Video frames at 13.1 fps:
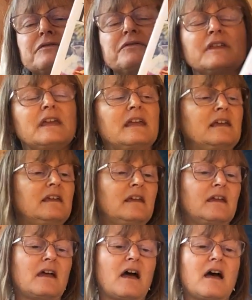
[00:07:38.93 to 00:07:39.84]
of
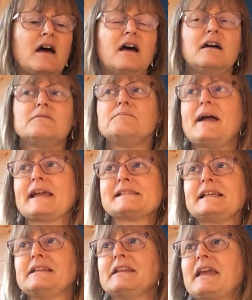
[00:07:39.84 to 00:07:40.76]
the
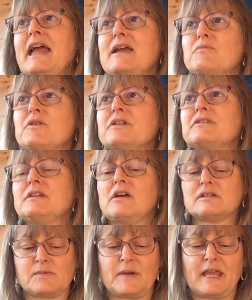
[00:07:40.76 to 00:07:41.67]
magazine that came with
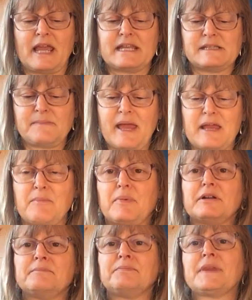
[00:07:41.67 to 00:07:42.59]
last weekend's
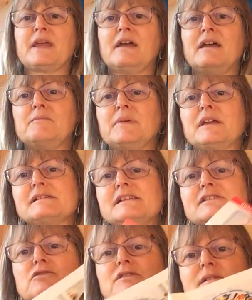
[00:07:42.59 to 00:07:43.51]
paper, because
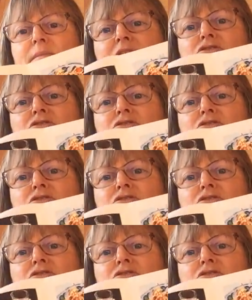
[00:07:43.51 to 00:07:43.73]
it's got some